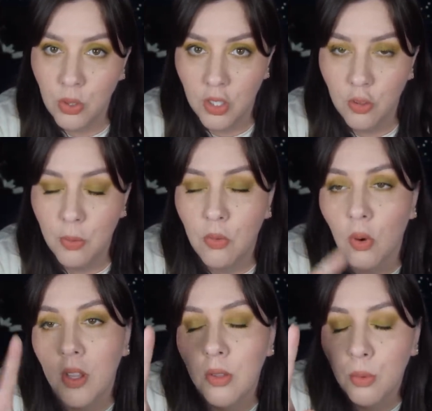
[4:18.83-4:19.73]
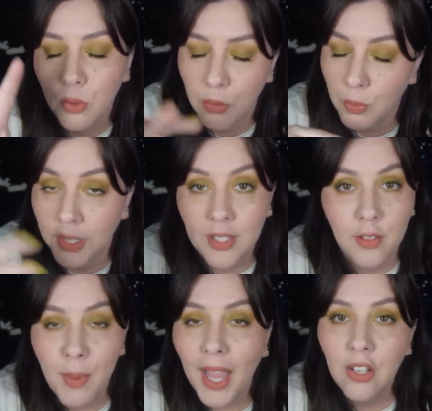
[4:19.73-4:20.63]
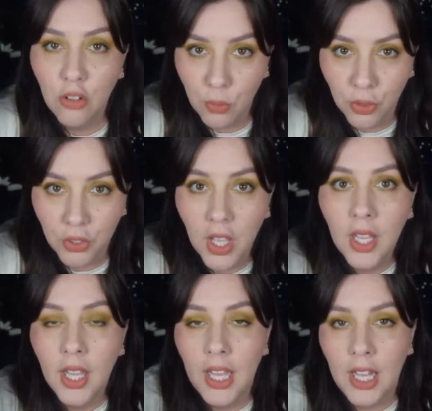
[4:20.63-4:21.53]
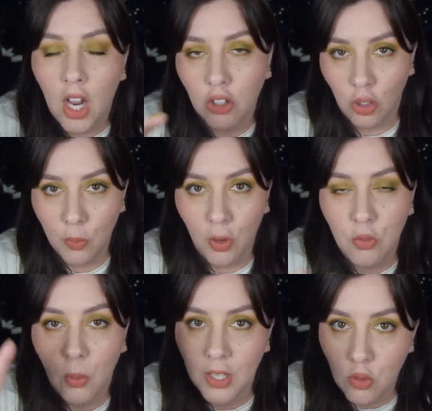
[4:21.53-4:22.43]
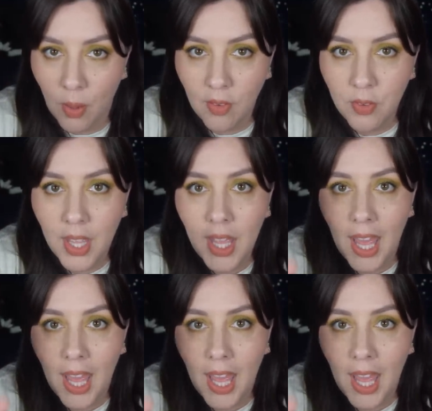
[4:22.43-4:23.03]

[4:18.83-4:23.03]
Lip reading: years before he was released back into the world in October of 2012.